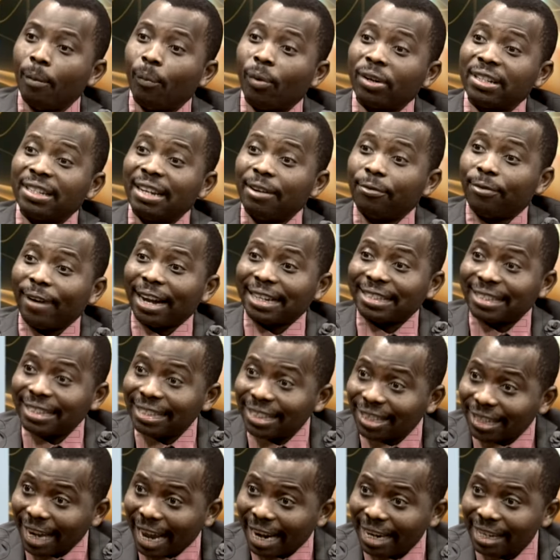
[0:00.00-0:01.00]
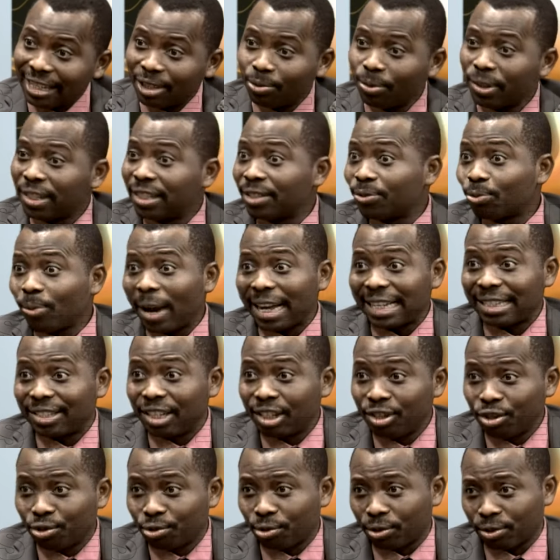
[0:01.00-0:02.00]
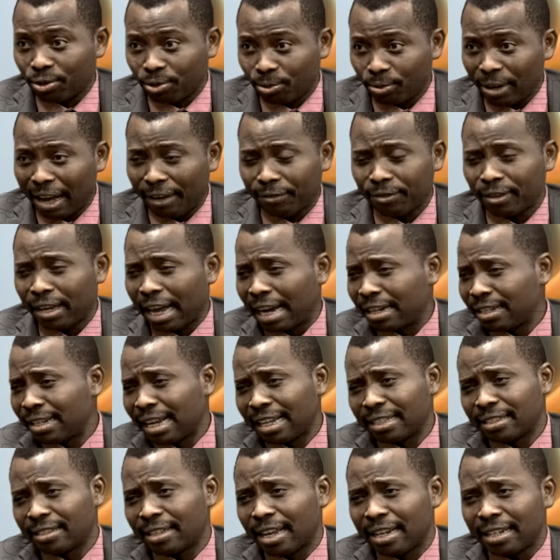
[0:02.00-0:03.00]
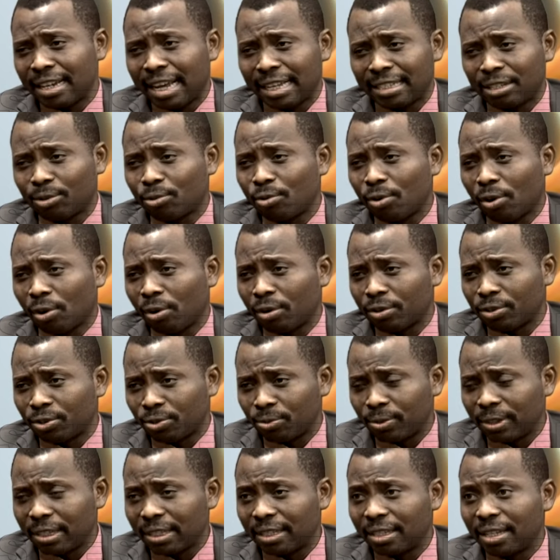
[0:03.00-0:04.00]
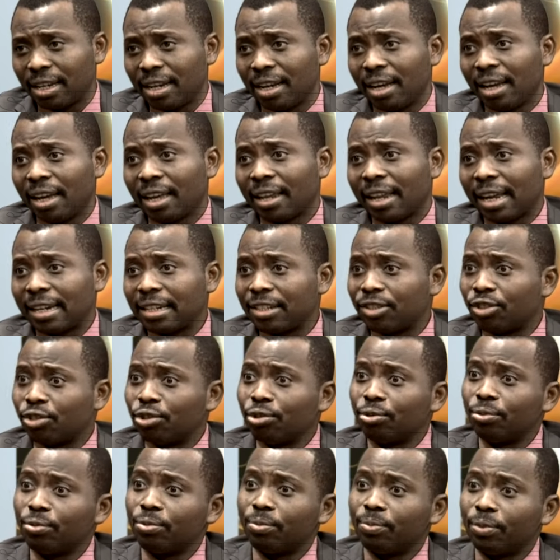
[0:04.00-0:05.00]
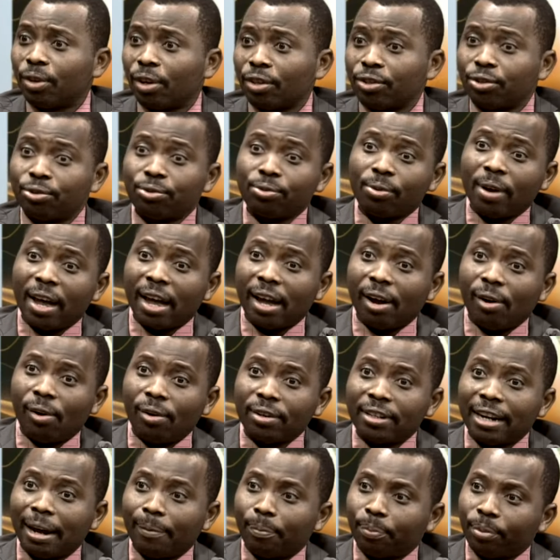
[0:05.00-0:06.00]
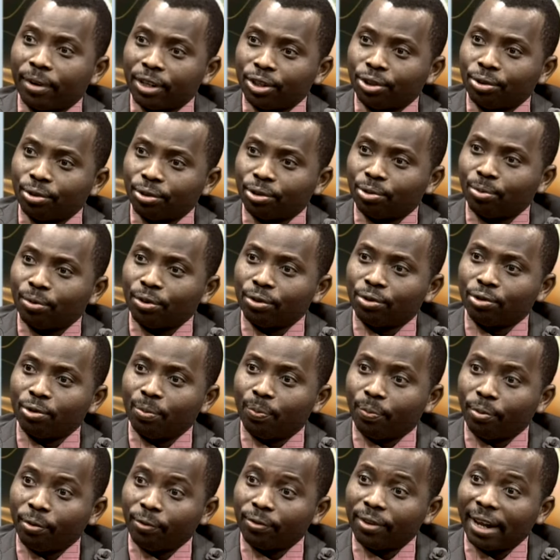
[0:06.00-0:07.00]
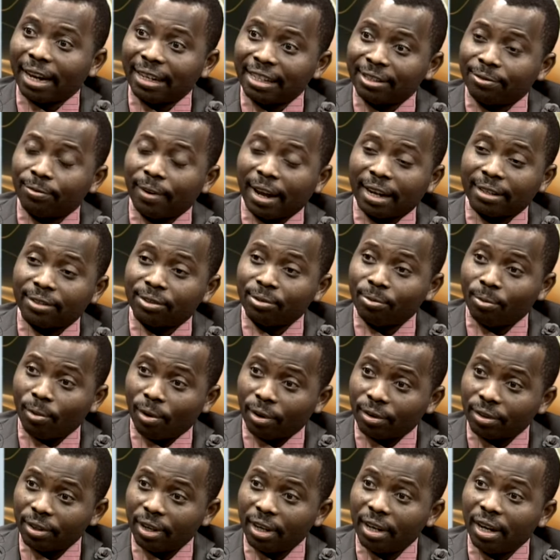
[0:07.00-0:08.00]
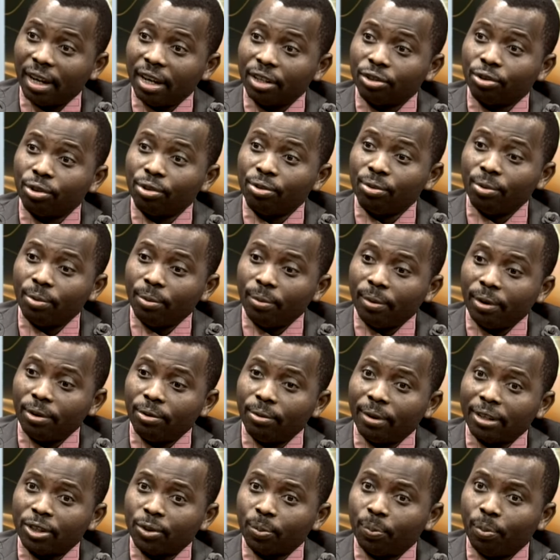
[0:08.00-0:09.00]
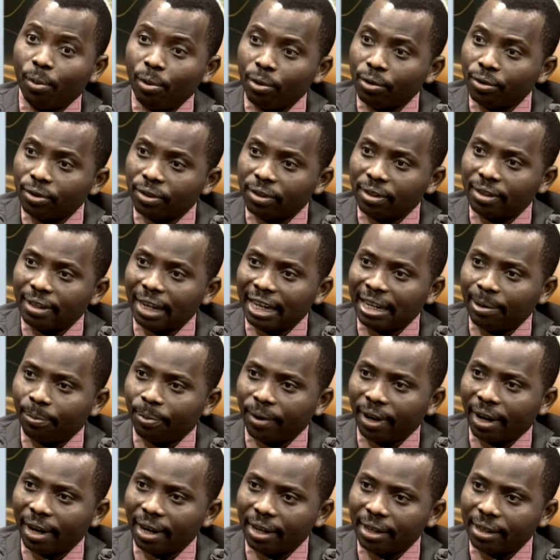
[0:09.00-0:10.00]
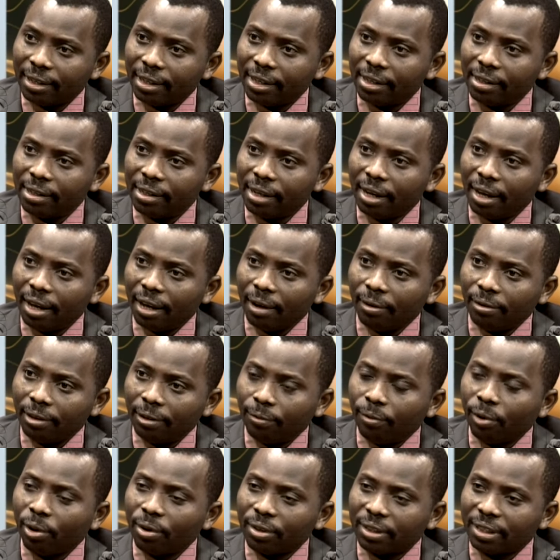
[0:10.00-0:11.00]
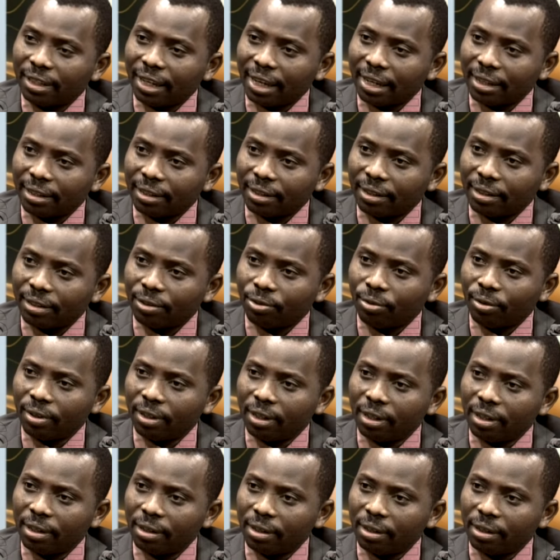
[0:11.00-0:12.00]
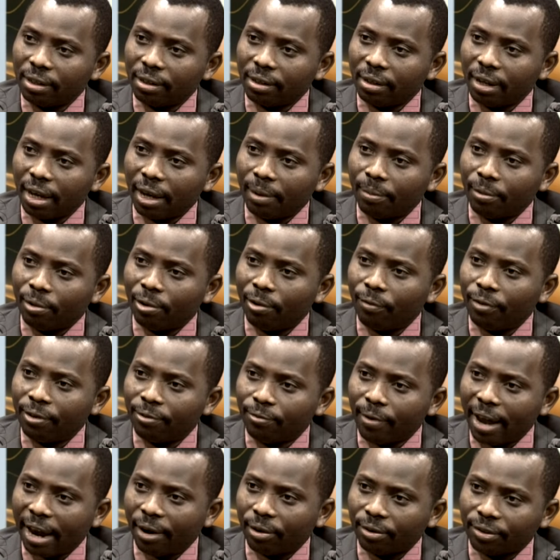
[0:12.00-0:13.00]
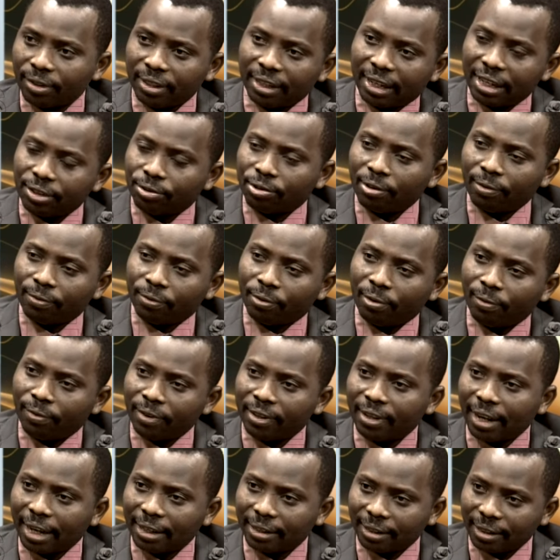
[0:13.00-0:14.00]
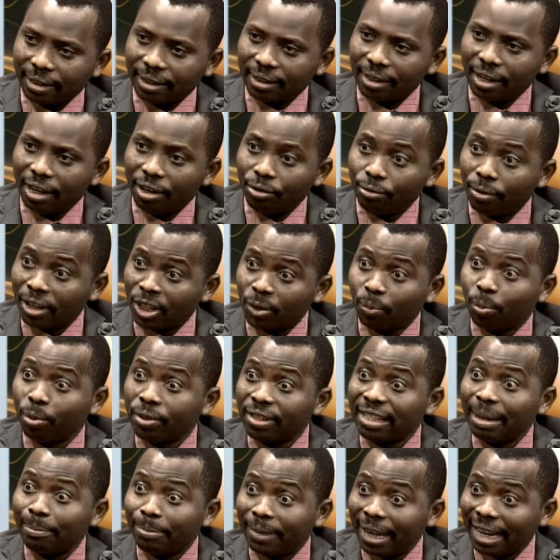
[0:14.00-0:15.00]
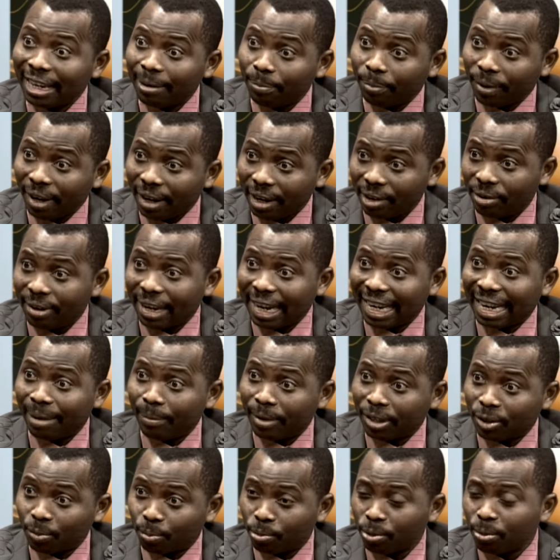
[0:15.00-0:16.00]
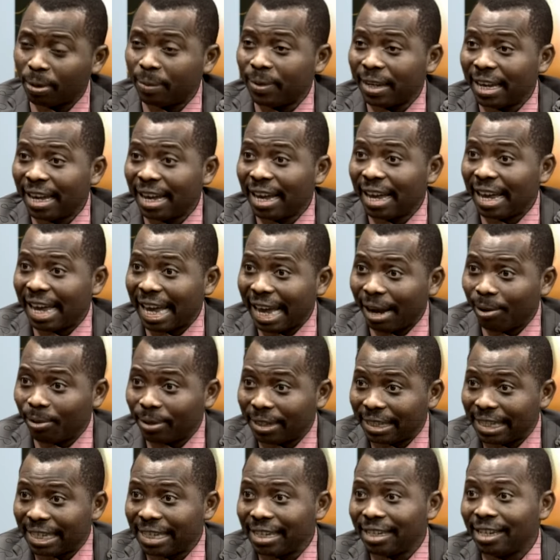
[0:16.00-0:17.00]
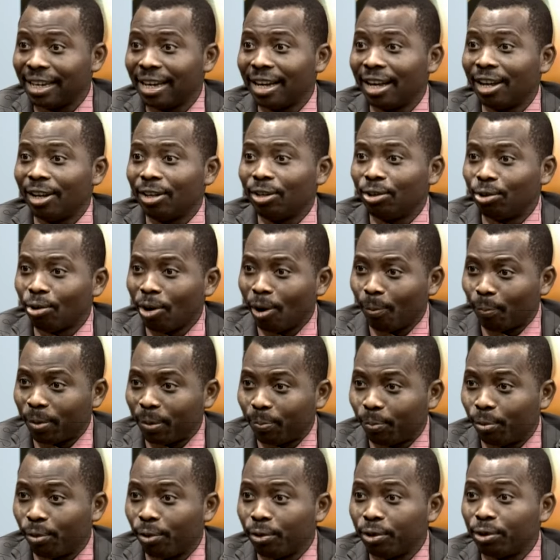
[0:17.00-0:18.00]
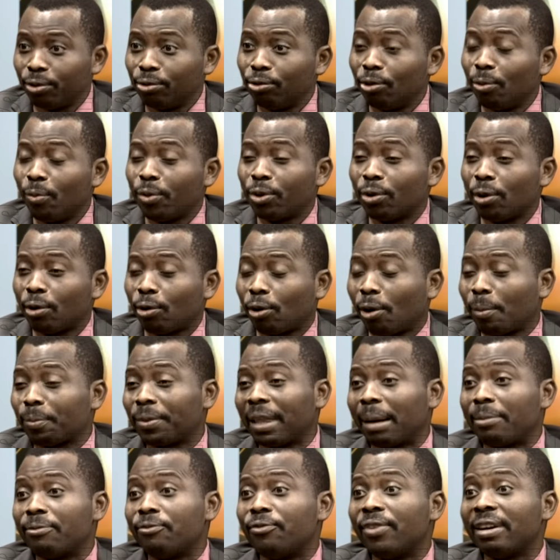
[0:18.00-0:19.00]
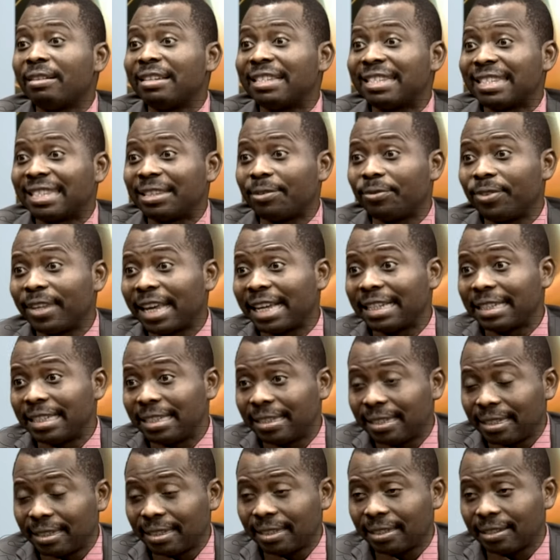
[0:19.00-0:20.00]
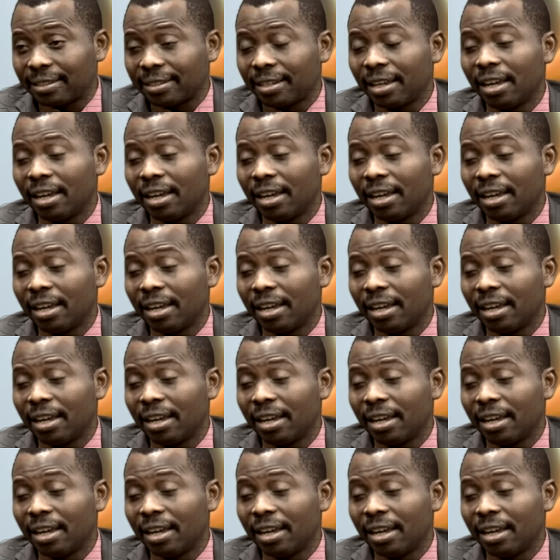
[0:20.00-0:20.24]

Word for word: But in a vaccine challenge, which is quite dangerous, you have, and it has an ethical clause to it. That is, you, because you are under pressure to want to prove that this vaccine works, so you, you expose deliberately the, the volunteers to the um, COVID virus. In the case of COVID nineteen, you expose them deliberately. You get them exposed, maybe healthy young people who you know will not come down with very severe diseases.